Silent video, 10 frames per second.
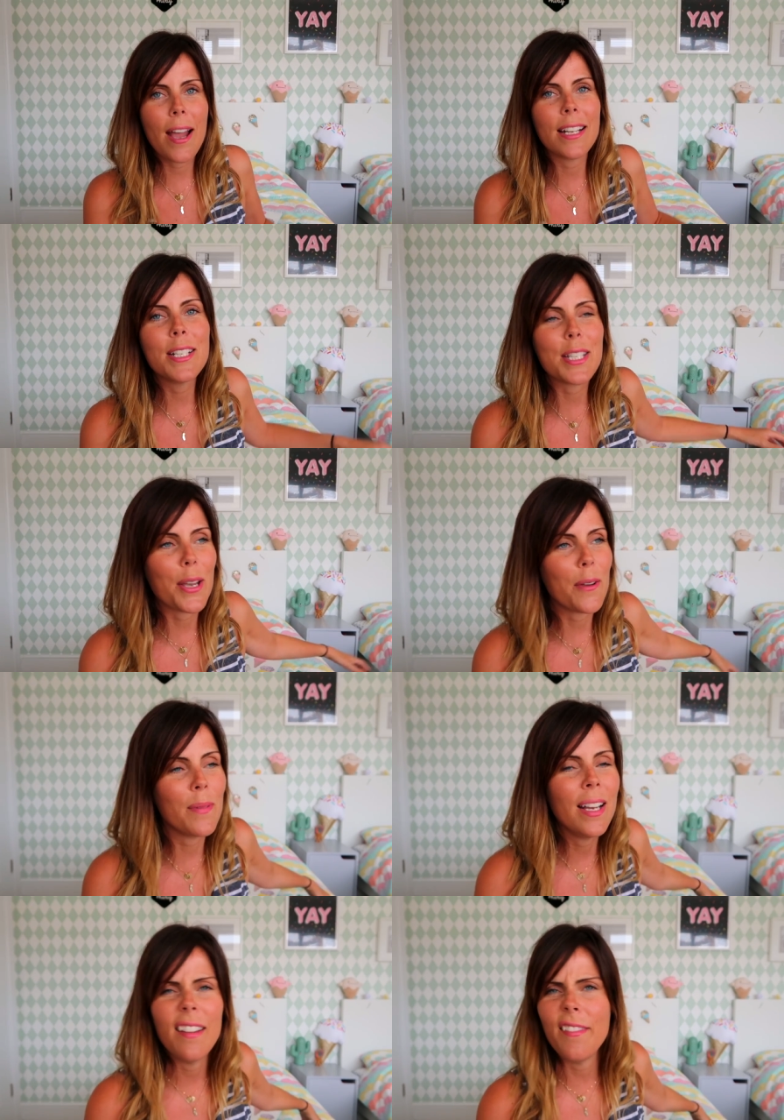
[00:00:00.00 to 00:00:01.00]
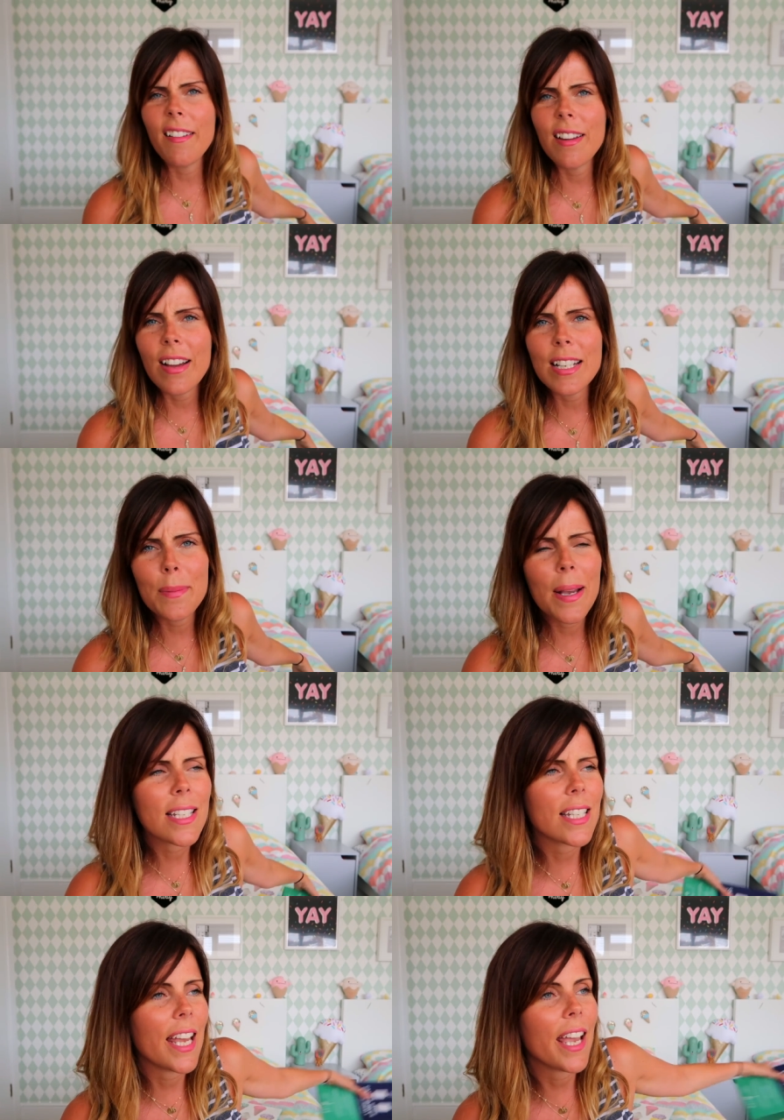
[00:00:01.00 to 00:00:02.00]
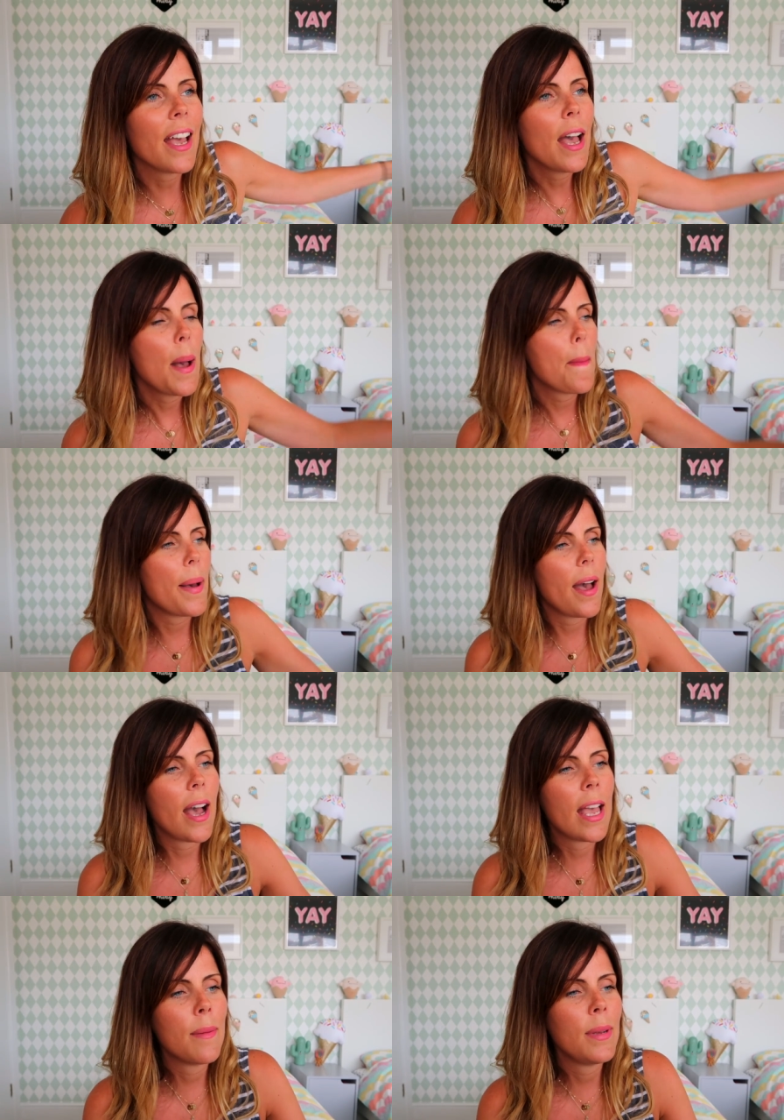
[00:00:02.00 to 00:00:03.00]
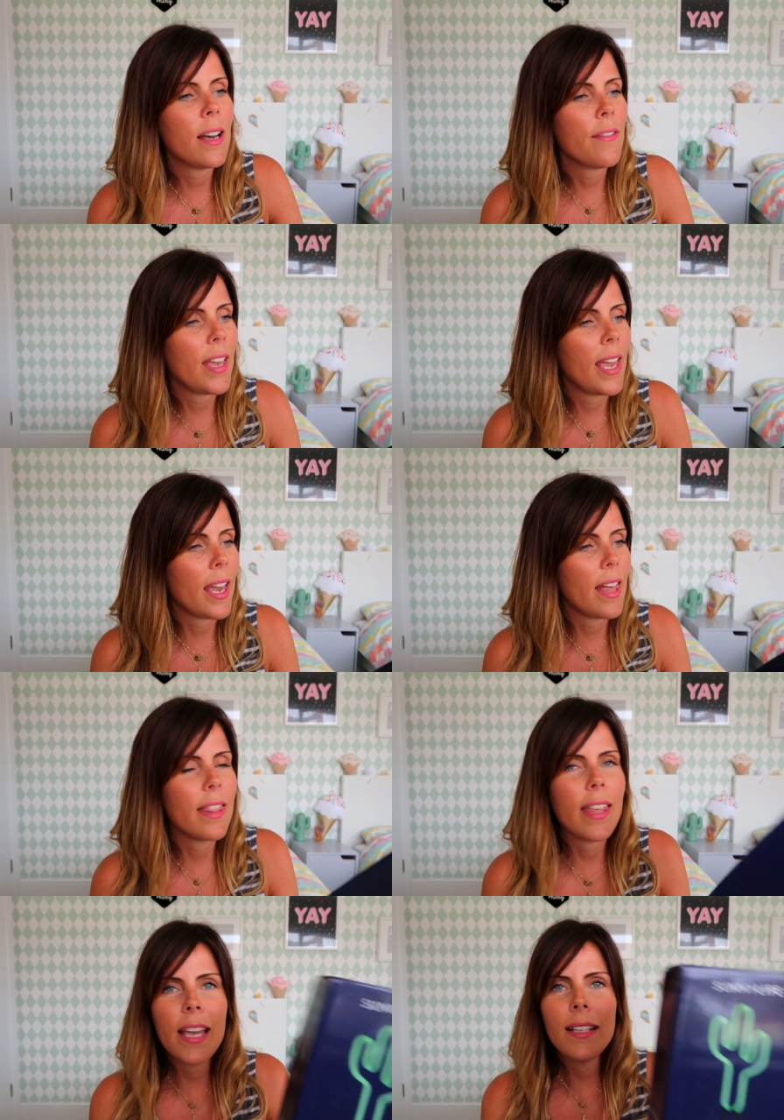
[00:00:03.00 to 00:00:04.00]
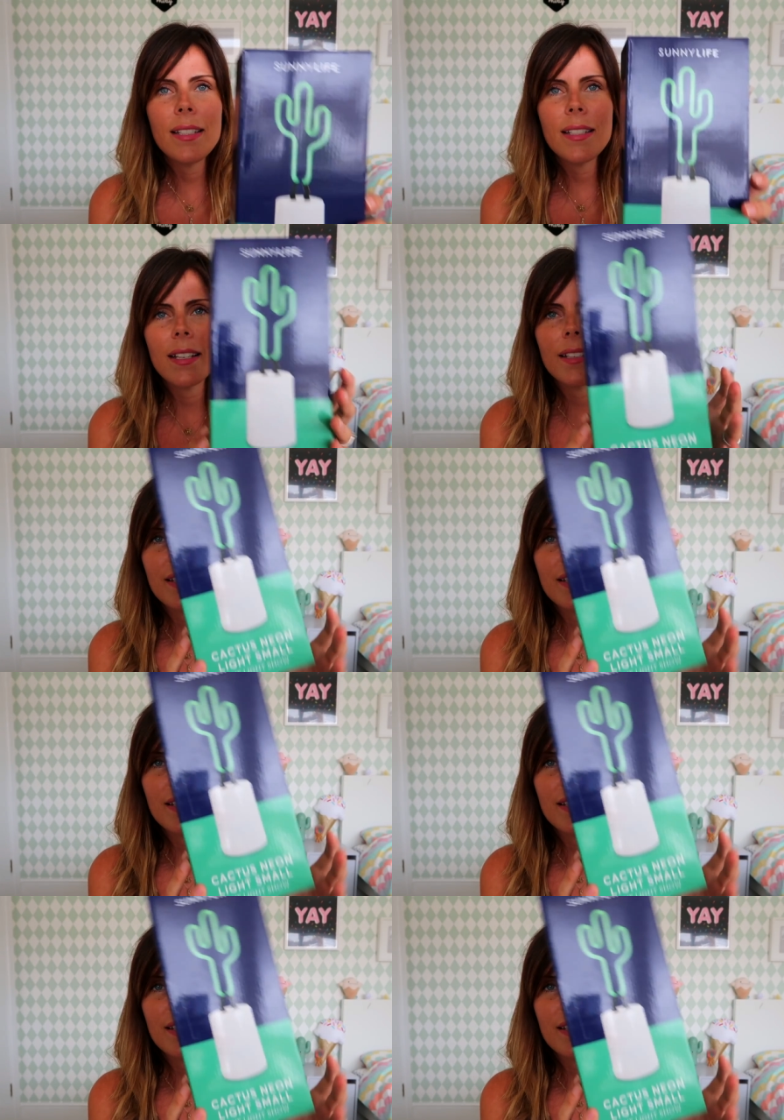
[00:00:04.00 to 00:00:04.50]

random, very random actually, but I am loving this.